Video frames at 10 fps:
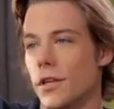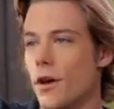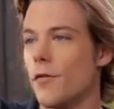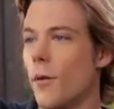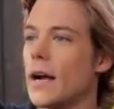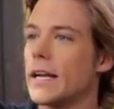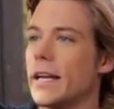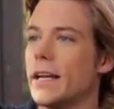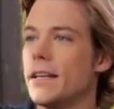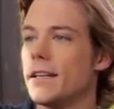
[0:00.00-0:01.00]
an overweight
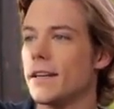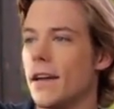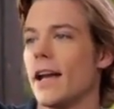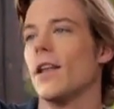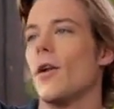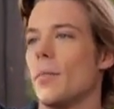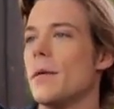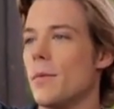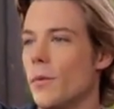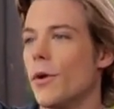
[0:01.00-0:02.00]
kid, and a lot of
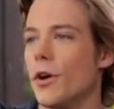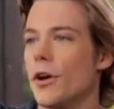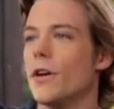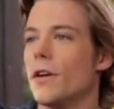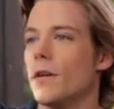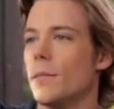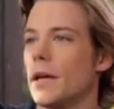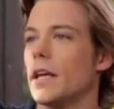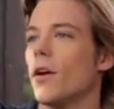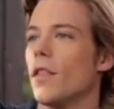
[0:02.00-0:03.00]
people were
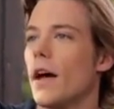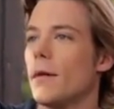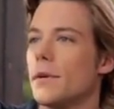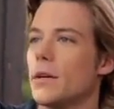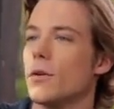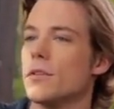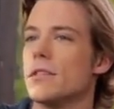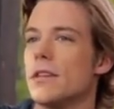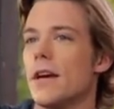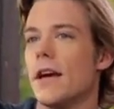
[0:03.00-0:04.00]
picking on that
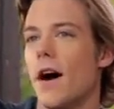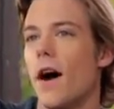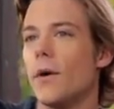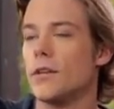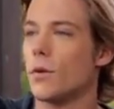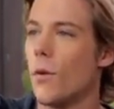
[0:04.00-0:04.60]
because I went to